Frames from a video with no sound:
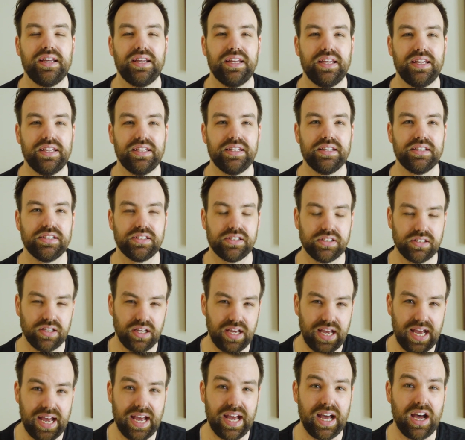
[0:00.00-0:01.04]
is
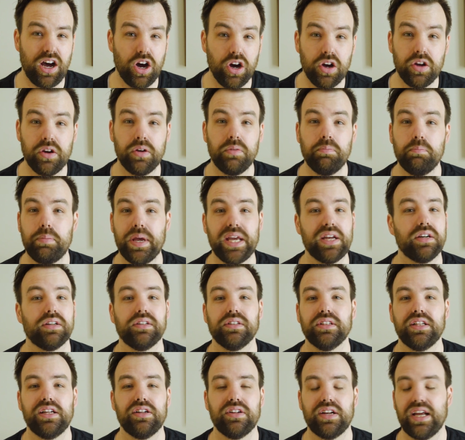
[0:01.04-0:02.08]

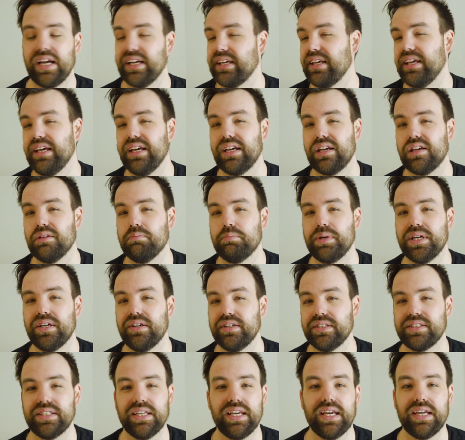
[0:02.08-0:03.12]
unparalleled. I can't compare
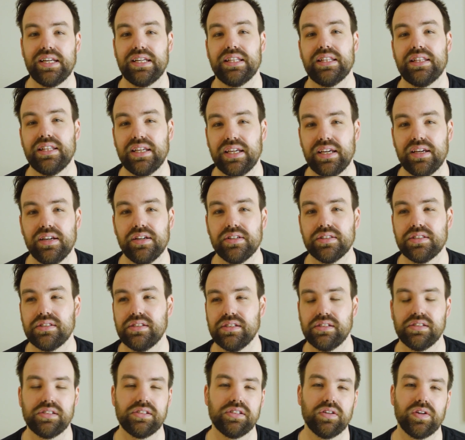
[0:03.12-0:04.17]
it to anything else.
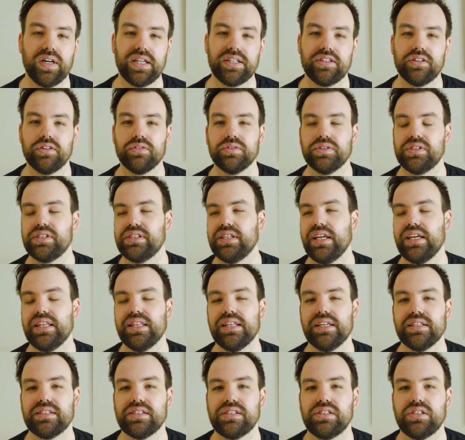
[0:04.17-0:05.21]
And so I don't say
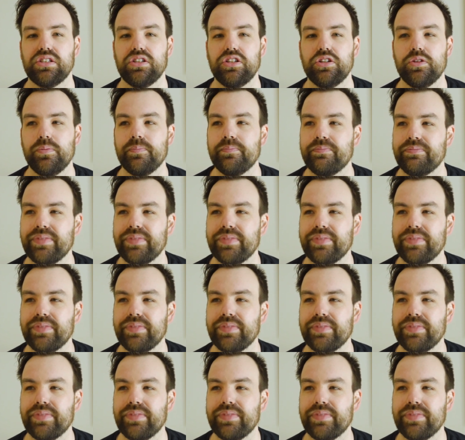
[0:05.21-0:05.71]
this to